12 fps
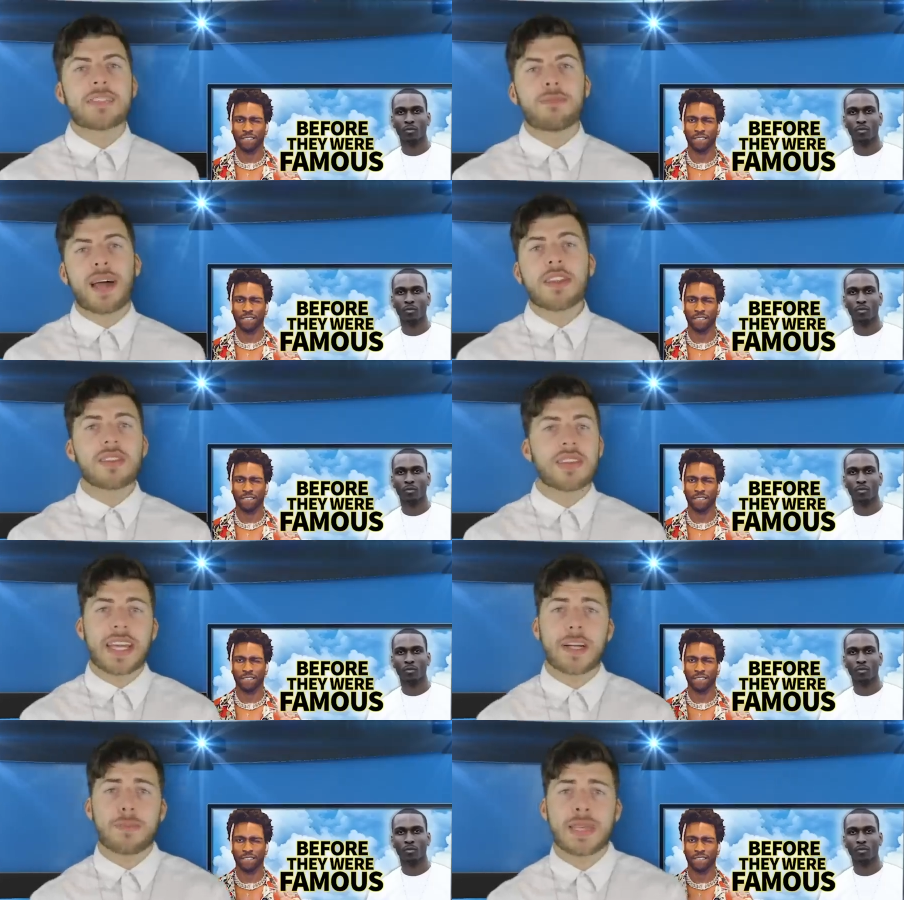Speaker 1: His mother
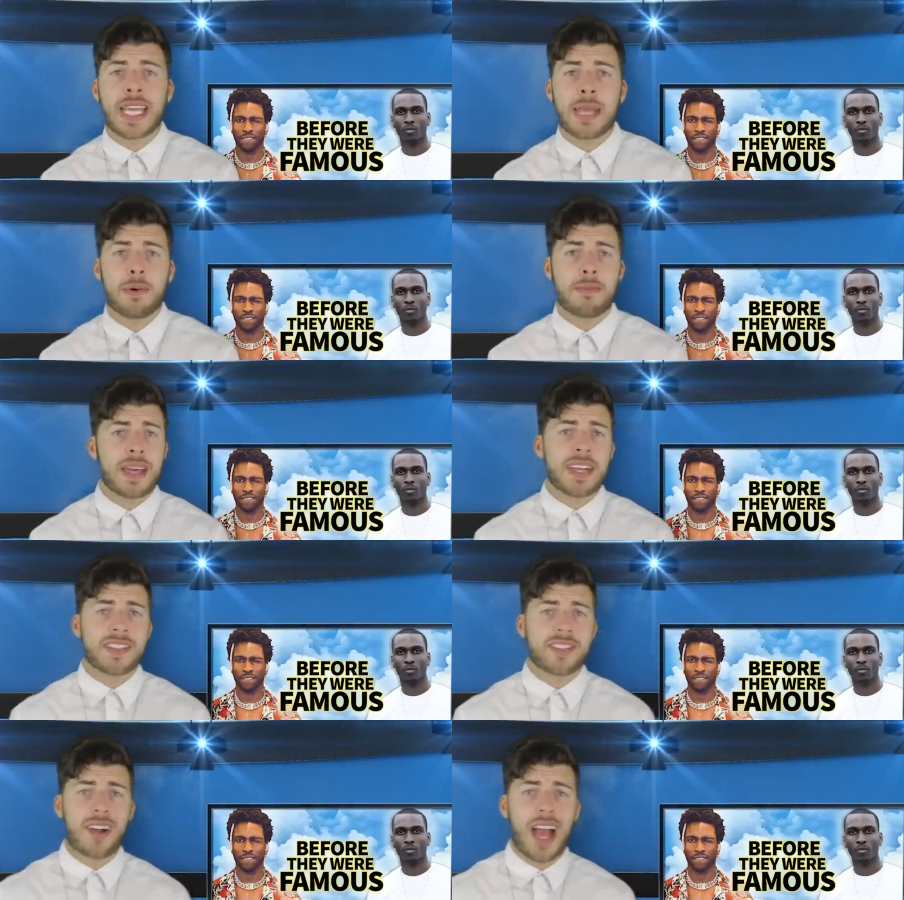later became a
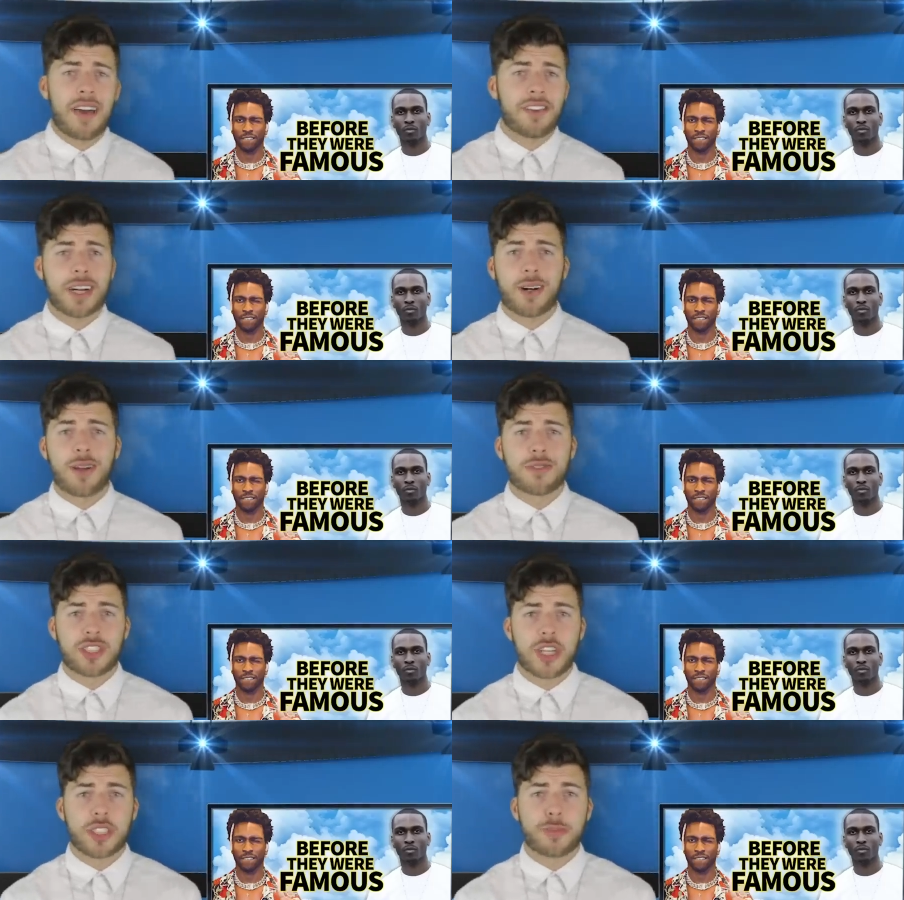minister, having her own
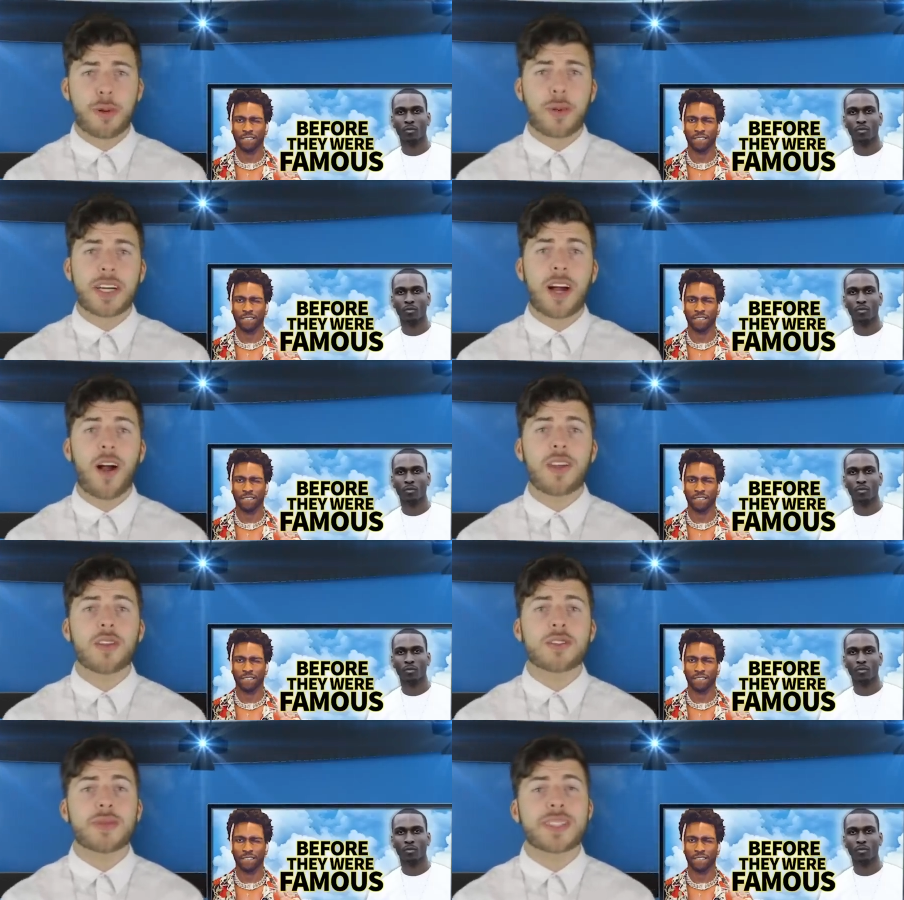church. But when
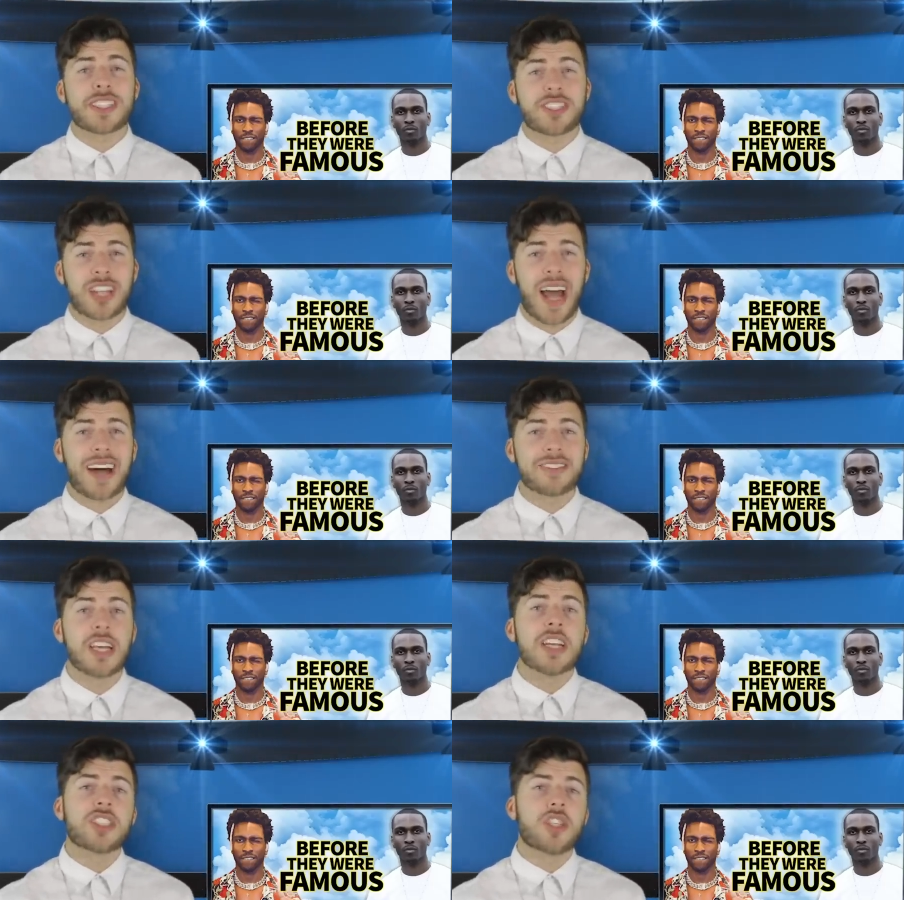Carlos was a child,
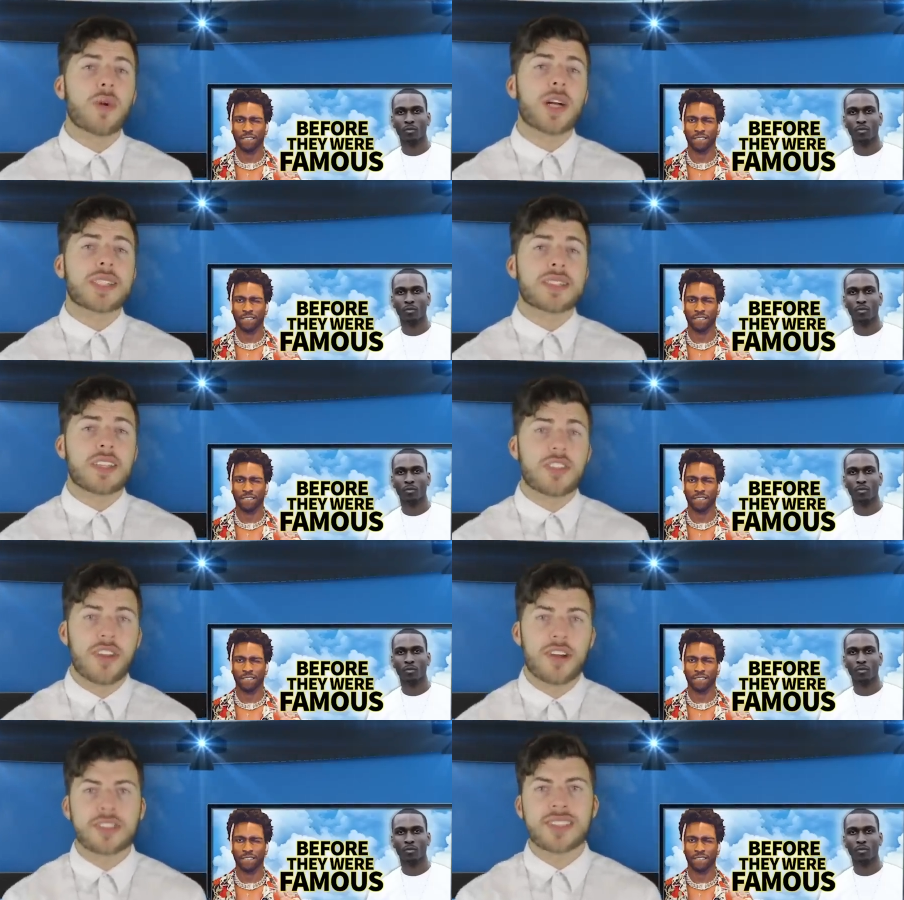she worked as a
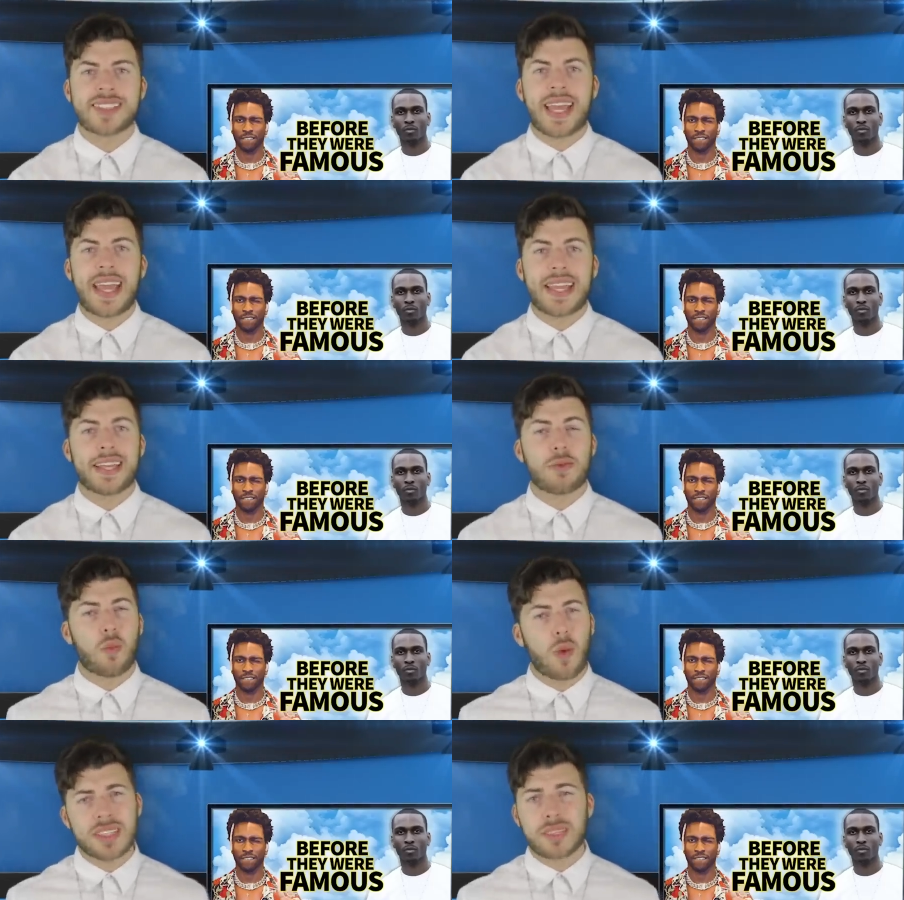nurse's aide
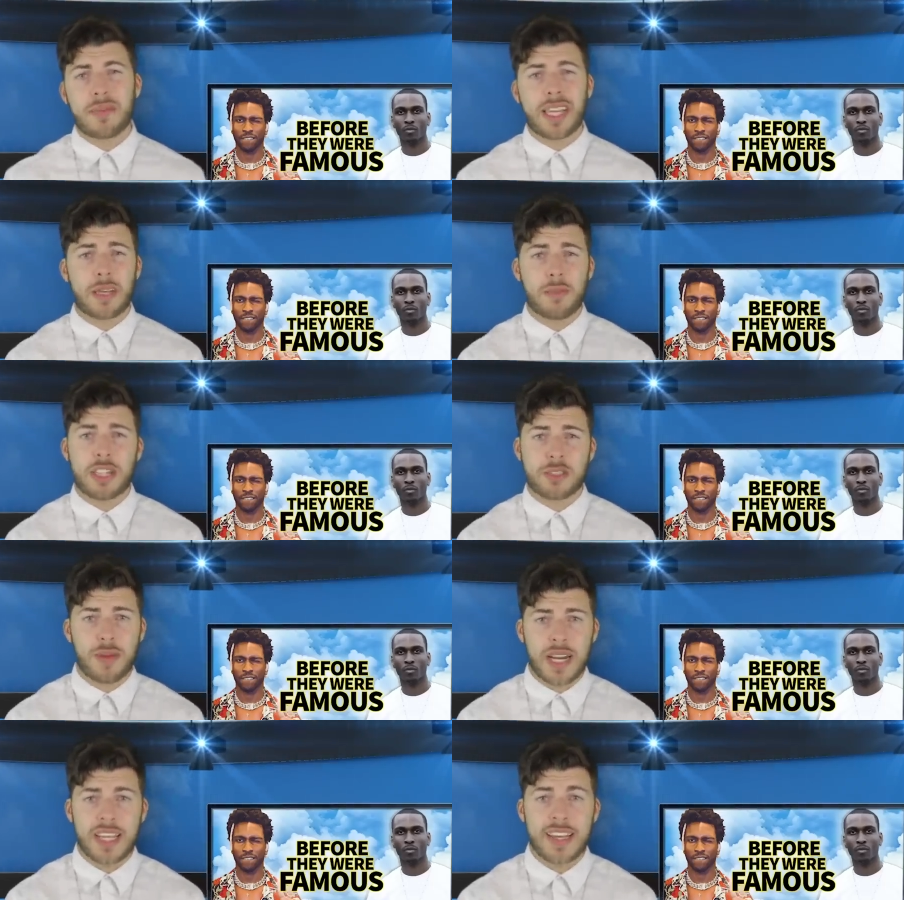and wasn't making much
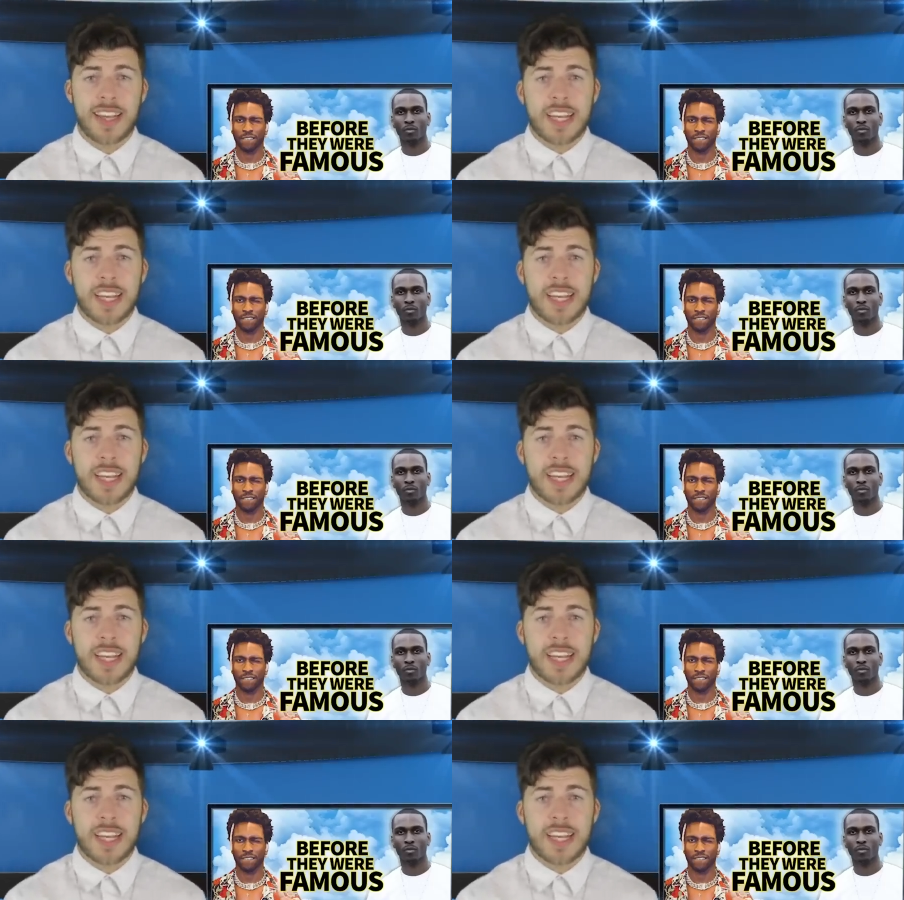money.